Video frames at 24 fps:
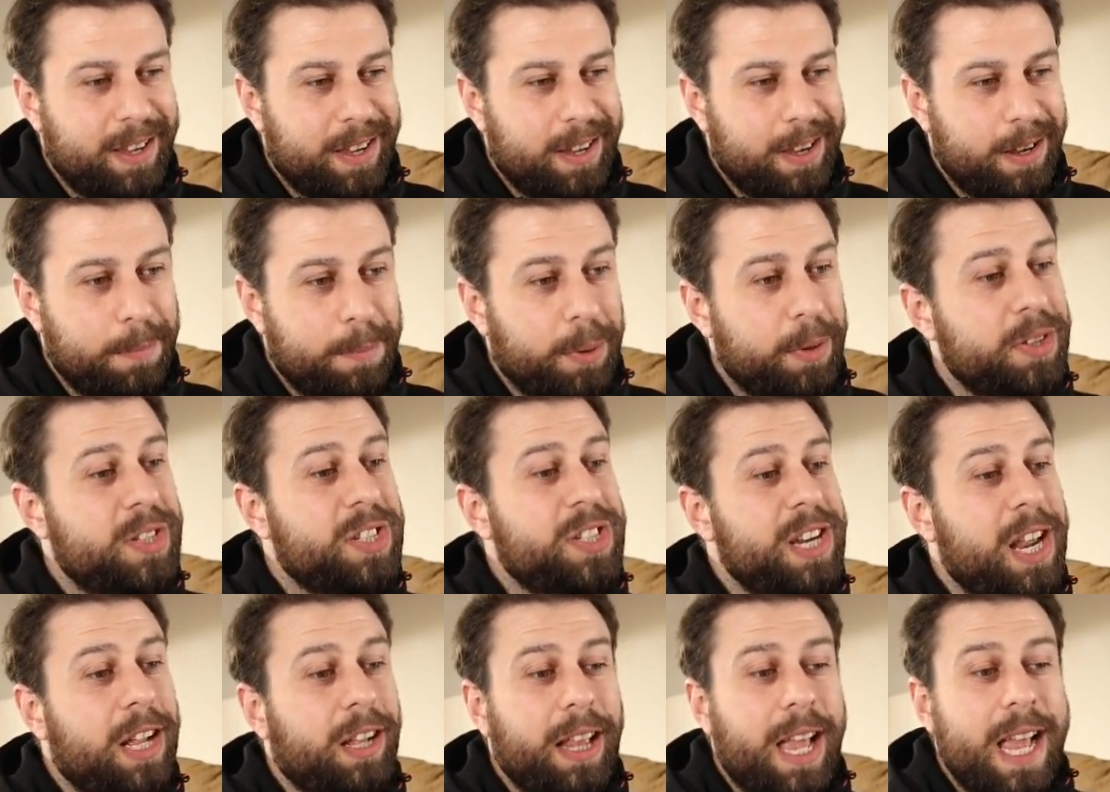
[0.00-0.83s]
But
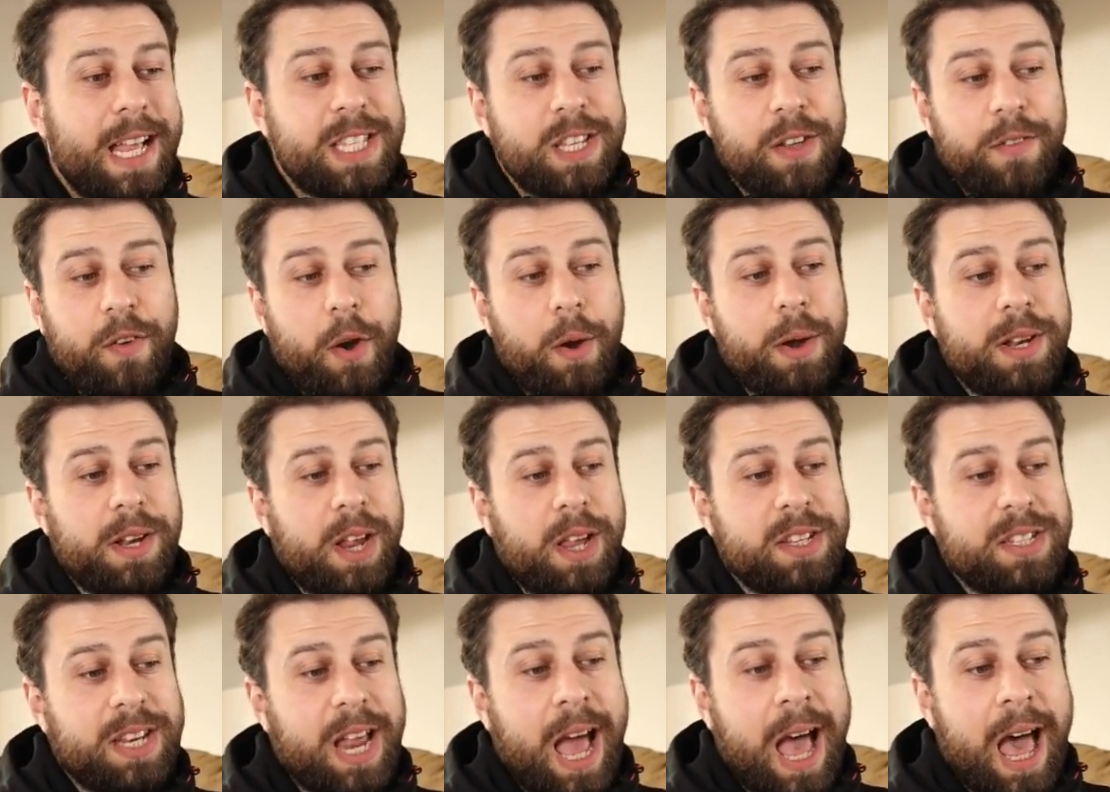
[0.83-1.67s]
still, it's a very
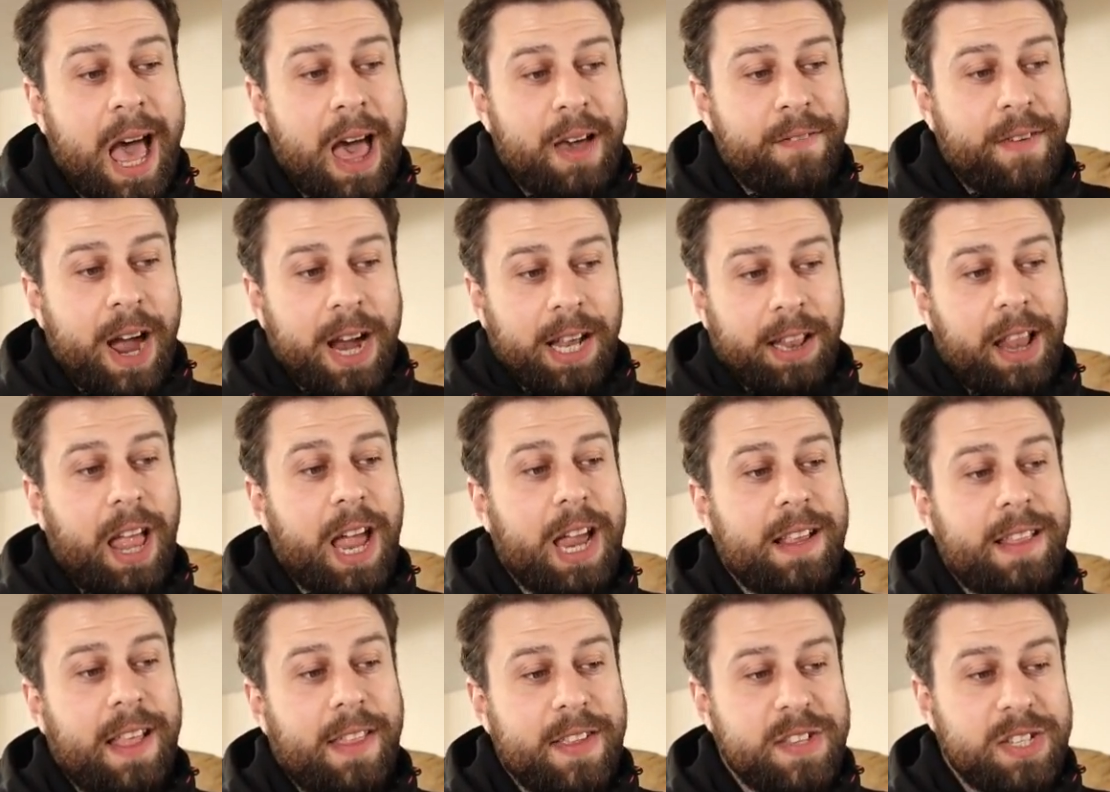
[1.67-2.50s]
nice to have. I
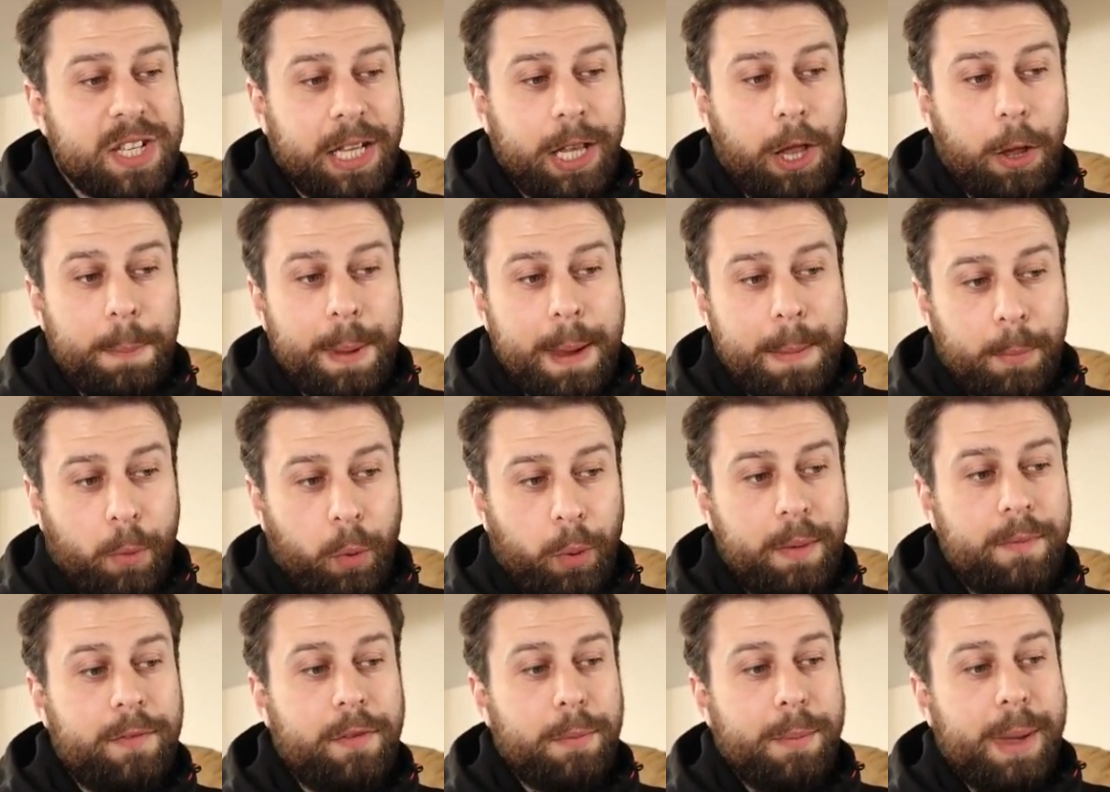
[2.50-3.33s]
like that there's a little bit
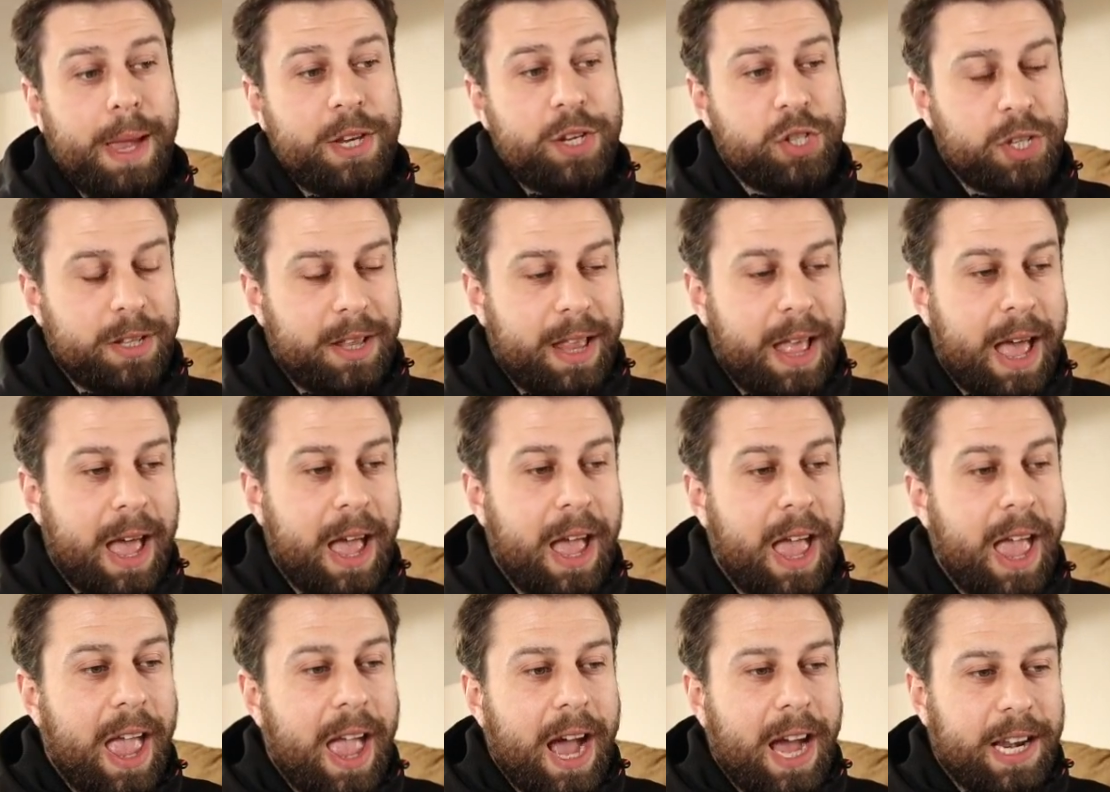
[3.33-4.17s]
more information there,
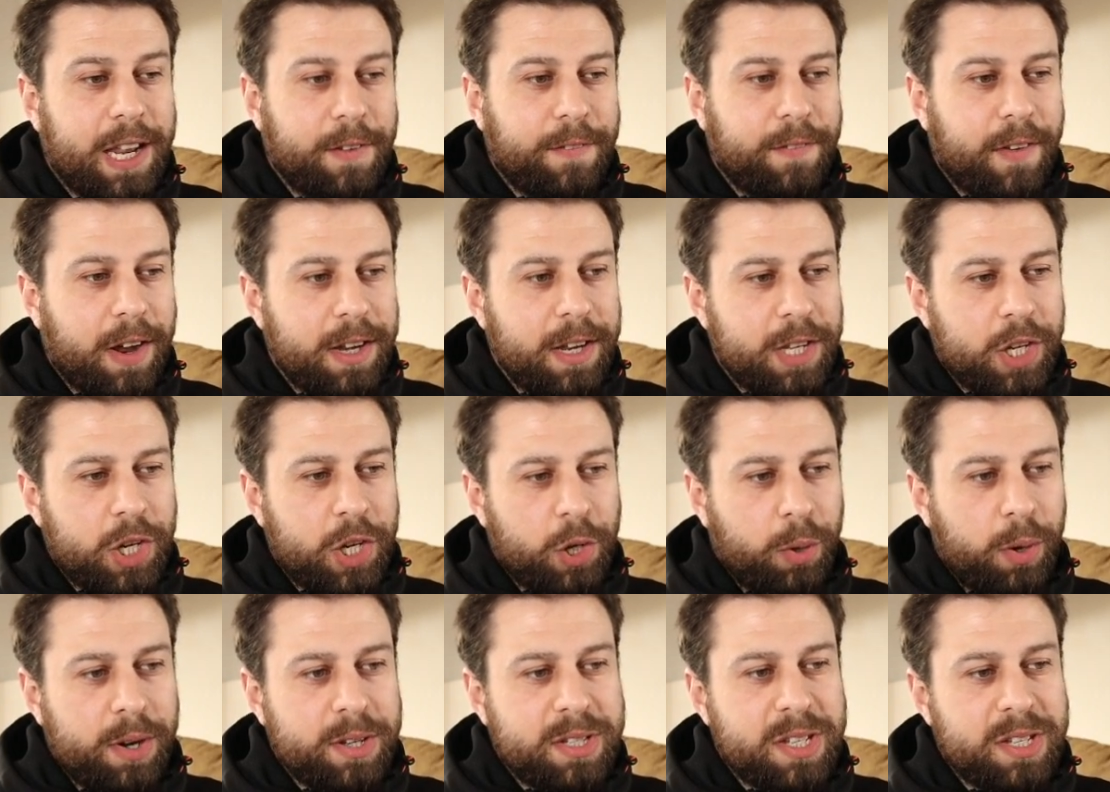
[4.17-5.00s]
and I find it
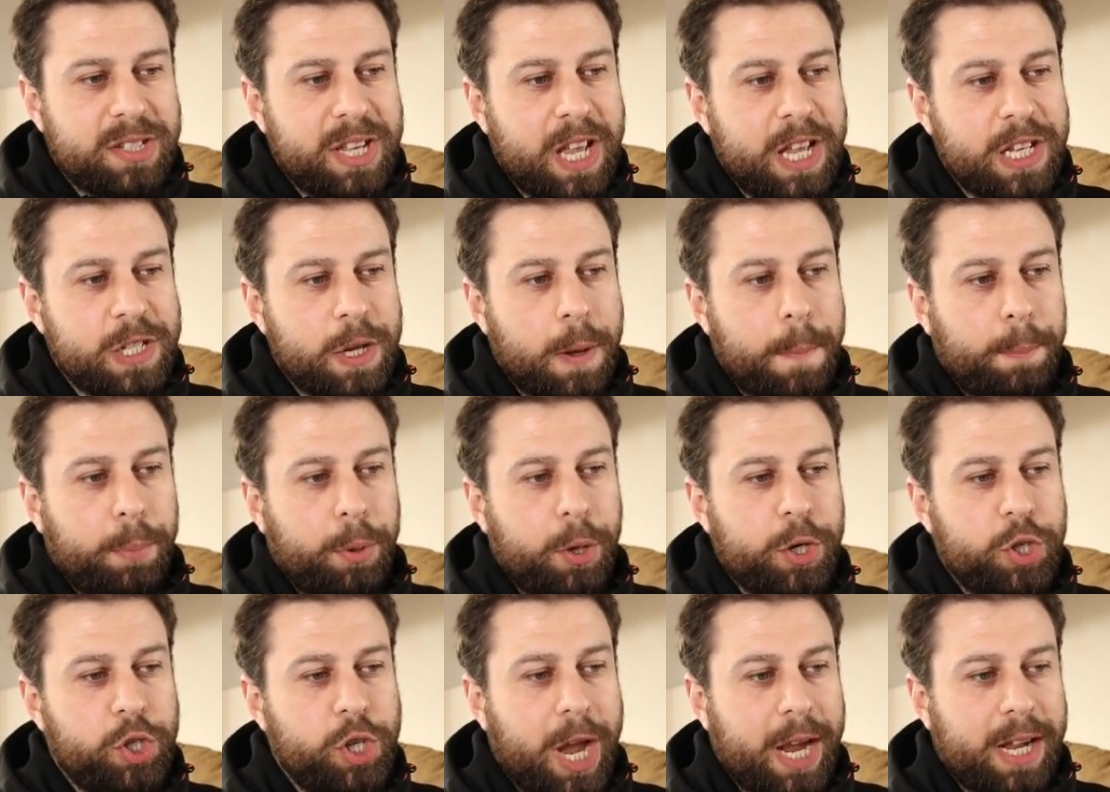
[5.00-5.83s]
curious it says
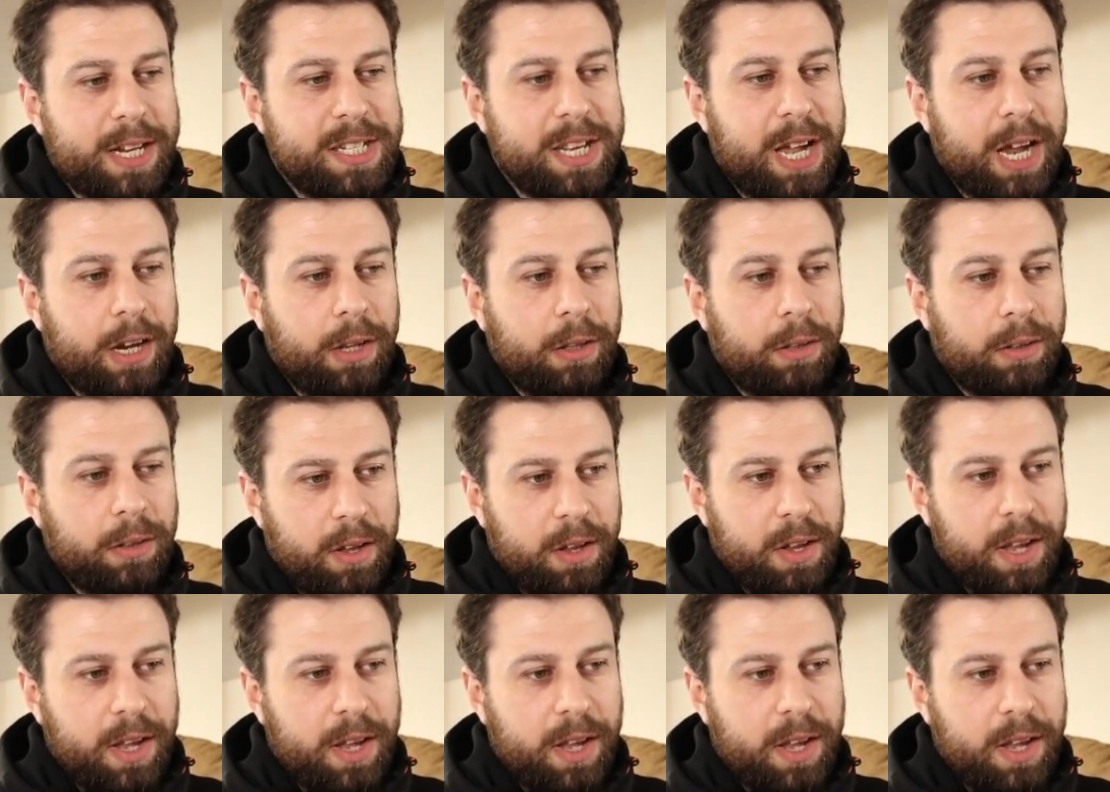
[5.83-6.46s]
projectile,